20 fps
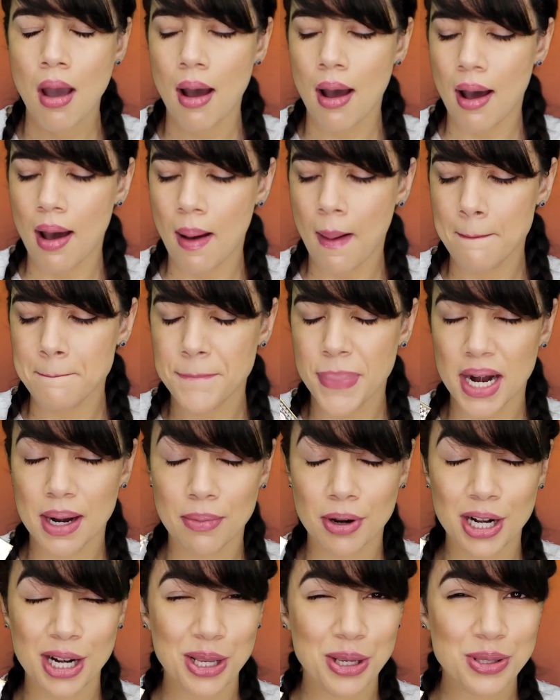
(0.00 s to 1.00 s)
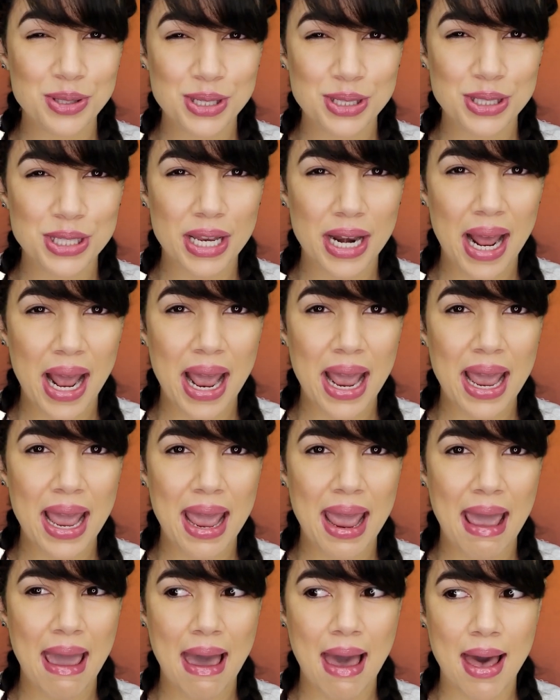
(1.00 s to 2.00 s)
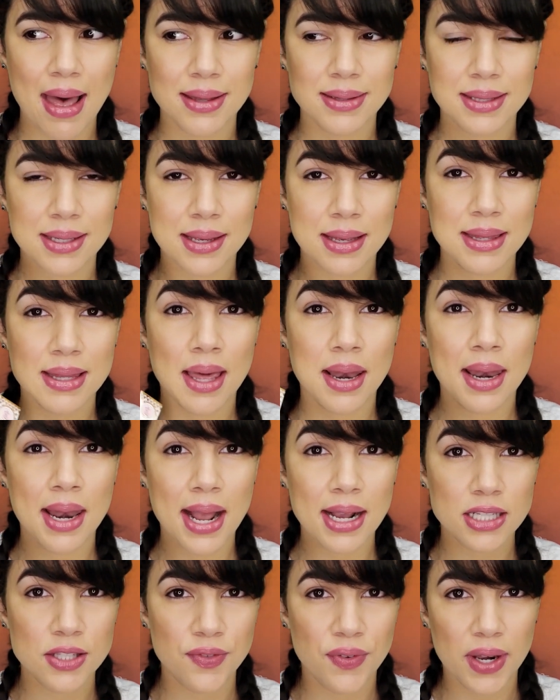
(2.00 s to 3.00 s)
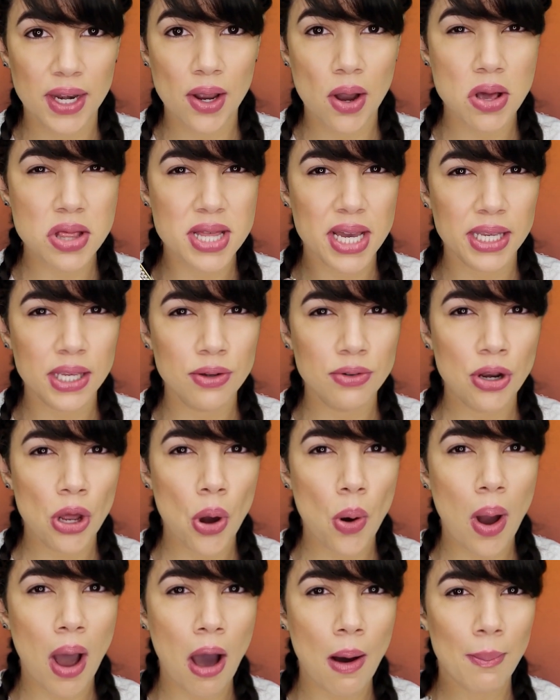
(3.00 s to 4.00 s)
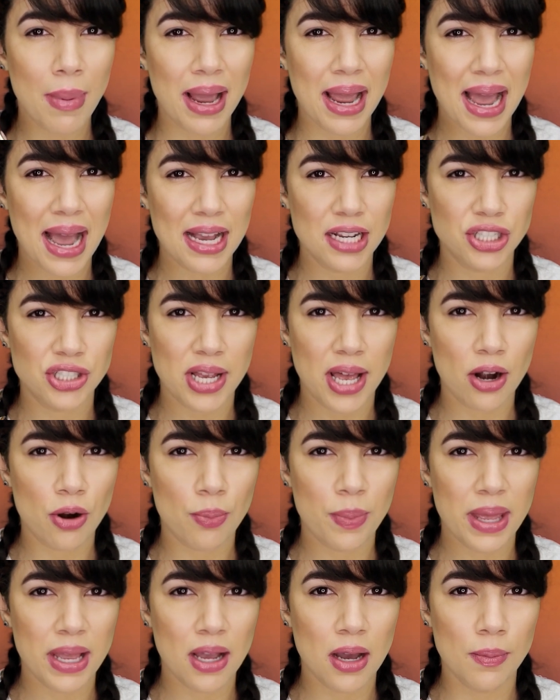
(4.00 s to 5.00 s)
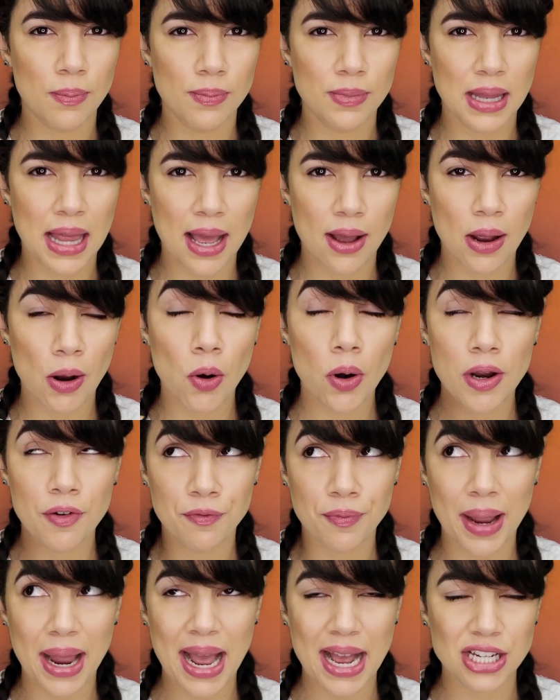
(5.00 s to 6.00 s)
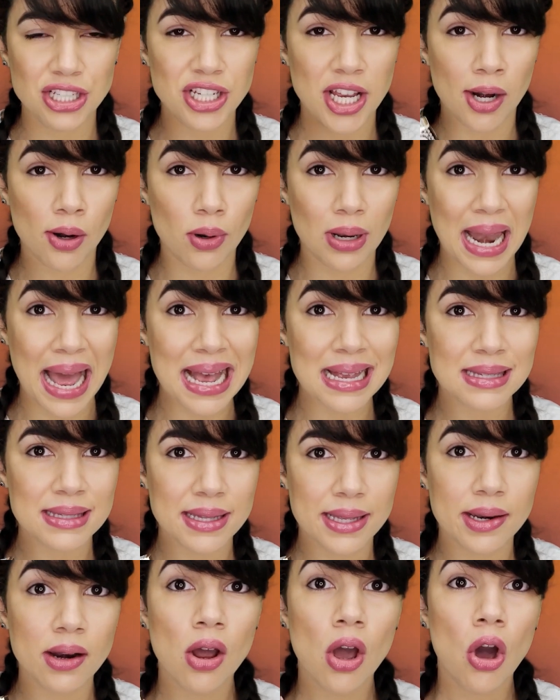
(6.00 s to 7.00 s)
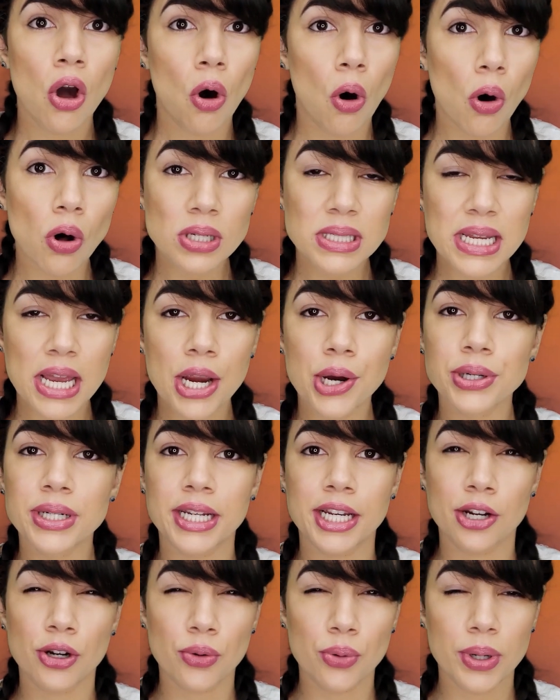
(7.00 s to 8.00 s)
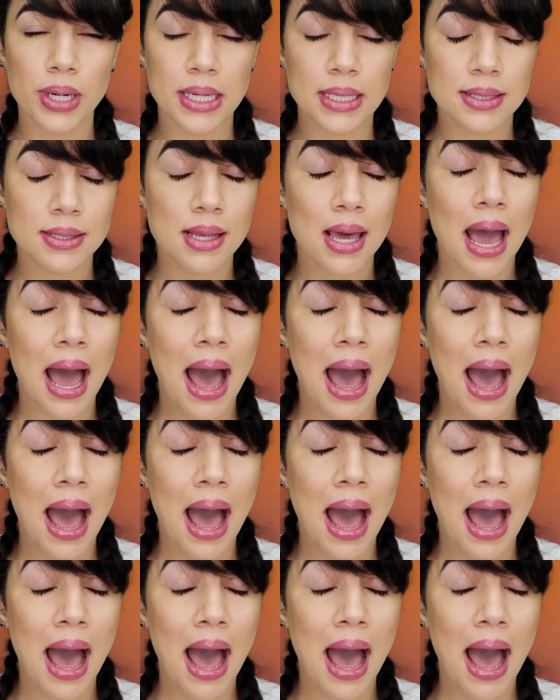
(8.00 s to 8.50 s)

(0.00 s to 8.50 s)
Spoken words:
But I'm going to use it today, and in the next video, I'll let you know how my eyeshadow makeup, or if my eyeshadow lasted all day or did it crease.